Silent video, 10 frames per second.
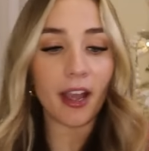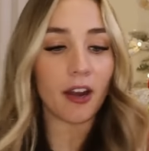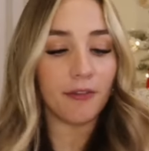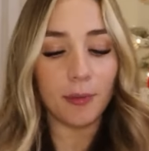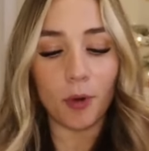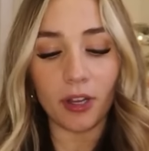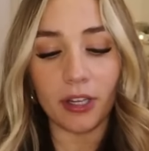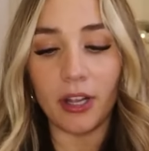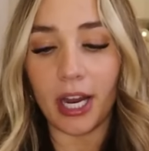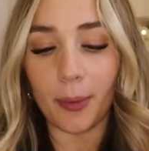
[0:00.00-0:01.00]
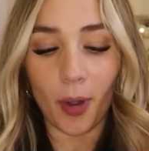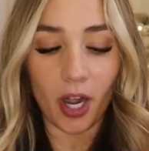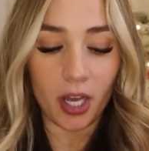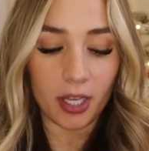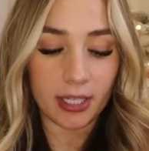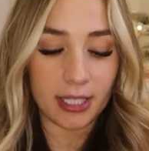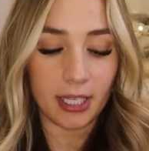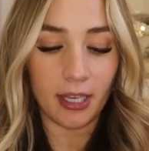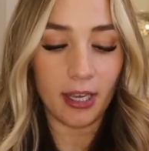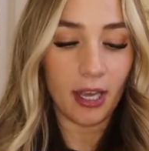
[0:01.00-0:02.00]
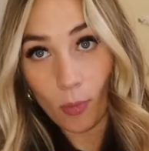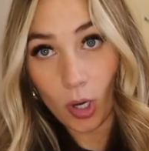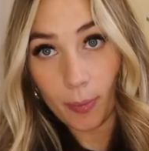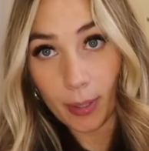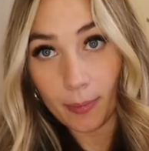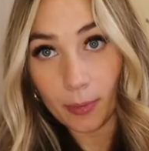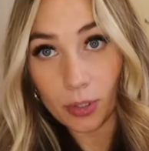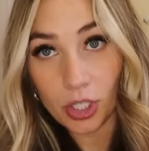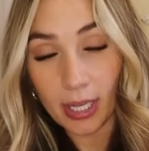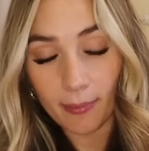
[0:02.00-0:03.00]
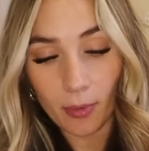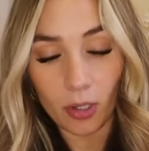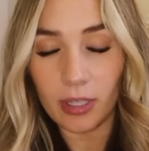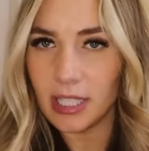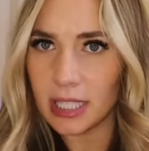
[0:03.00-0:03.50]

I got a few more little hair products, more purple shampoo. Oh, this